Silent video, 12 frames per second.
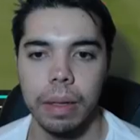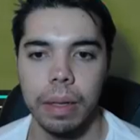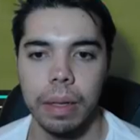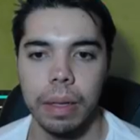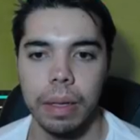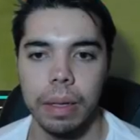
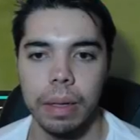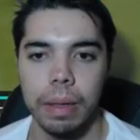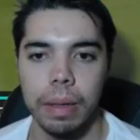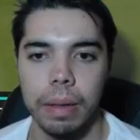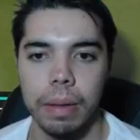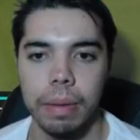
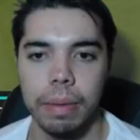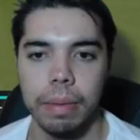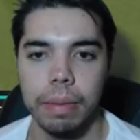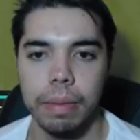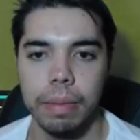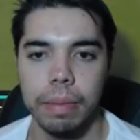
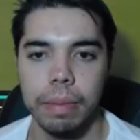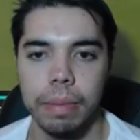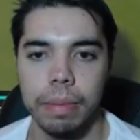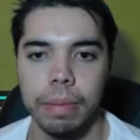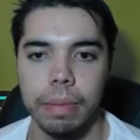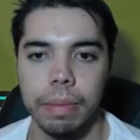
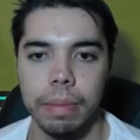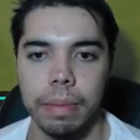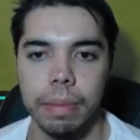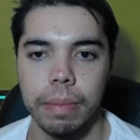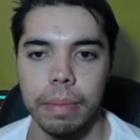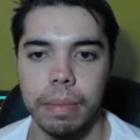
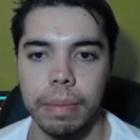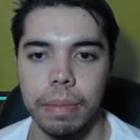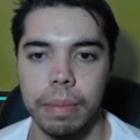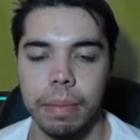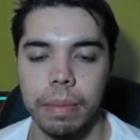Nobody speaks.